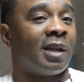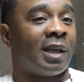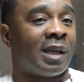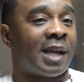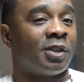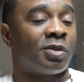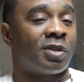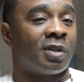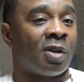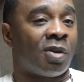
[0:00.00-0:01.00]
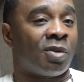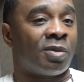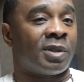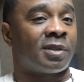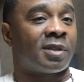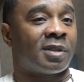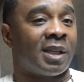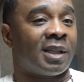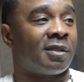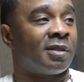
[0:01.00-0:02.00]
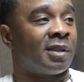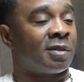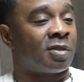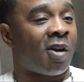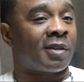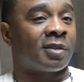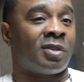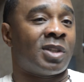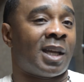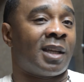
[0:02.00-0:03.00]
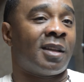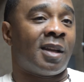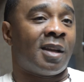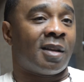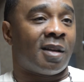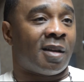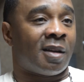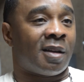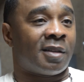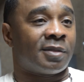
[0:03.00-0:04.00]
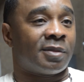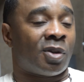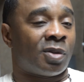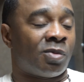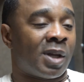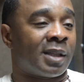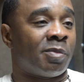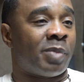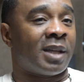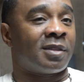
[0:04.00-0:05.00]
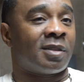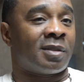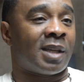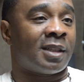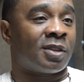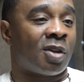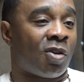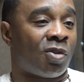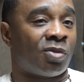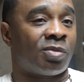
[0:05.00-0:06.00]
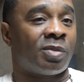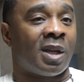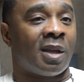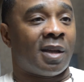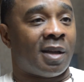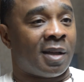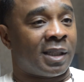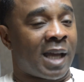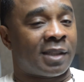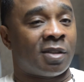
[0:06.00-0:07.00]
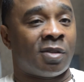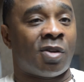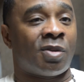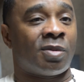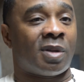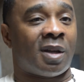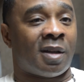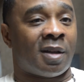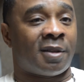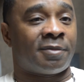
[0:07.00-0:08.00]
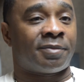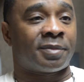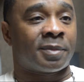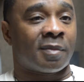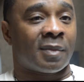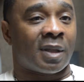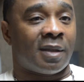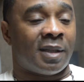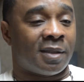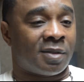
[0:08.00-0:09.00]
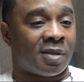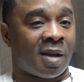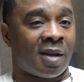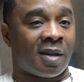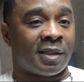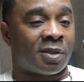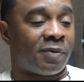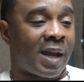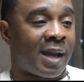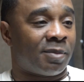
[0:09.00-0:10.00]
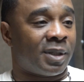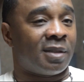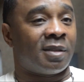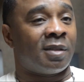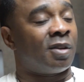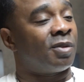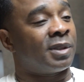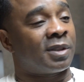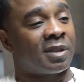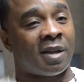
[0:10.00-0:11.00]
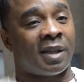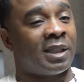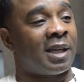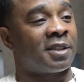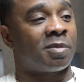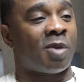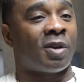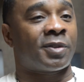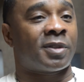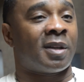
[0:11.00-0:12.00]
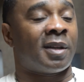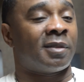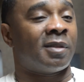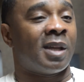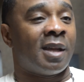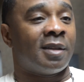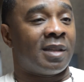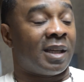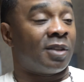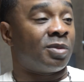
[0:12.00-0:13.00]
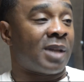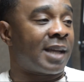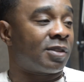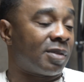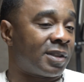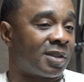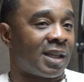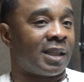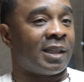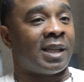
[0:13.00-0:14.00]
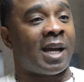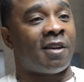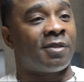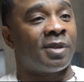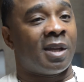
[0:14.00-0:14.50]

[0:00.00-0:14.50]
And I used to go and sit and talk to Jay on a regular basis at his home. I got to know his family, you know, his son. He had a small son then who's actually singing now.